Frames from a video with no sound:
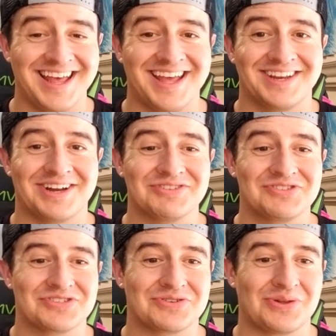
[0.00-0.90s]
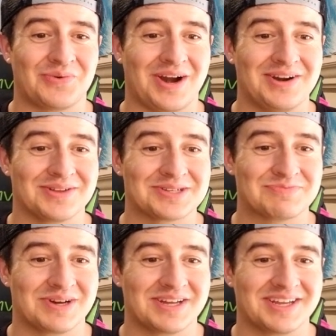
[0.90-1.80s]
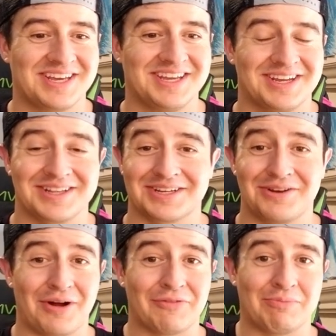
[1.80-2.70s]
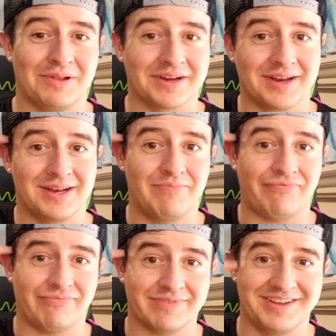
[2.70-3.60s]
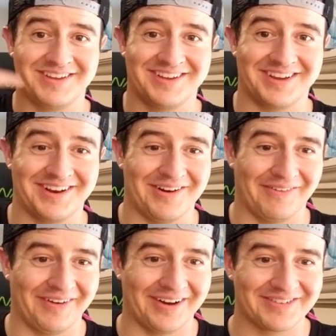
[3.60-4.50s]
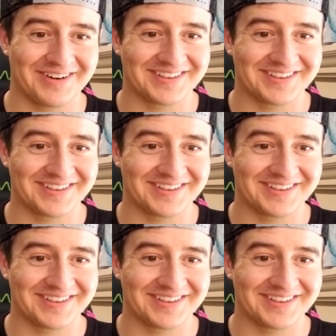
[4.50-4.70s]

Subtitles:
Not only is it totally wireless, but you don't have to plug it in or whatever.